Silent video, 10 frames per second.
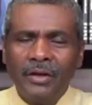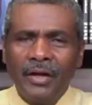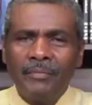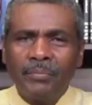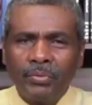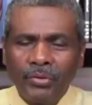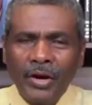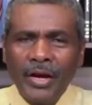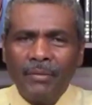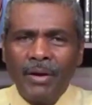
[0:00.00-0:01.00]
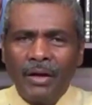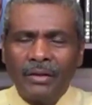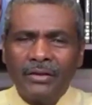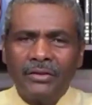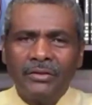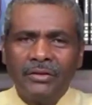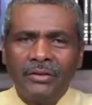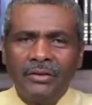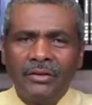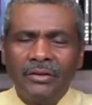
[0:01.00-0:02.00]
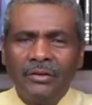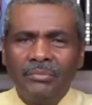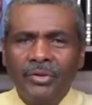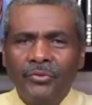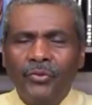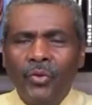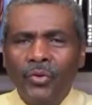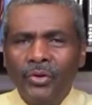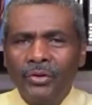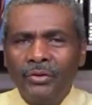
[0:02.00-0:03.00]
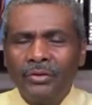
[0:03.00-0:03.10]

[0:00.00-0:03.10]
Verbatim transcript: and pray about it before